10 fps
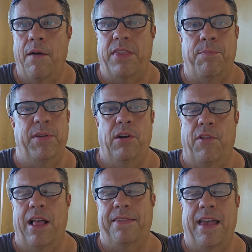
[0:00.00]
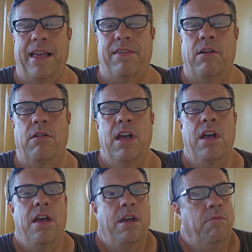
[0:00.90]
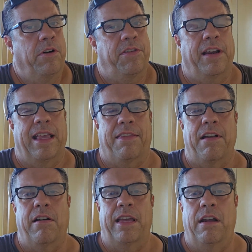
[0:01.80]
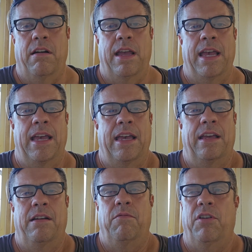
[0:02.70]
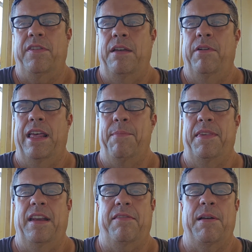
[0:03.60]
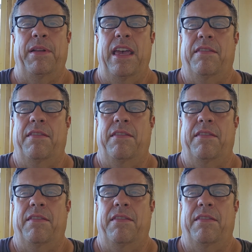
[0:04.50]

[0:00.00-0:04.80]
off. It's beautiful outside, so we're just going to get started here and we'll see what happens the next couple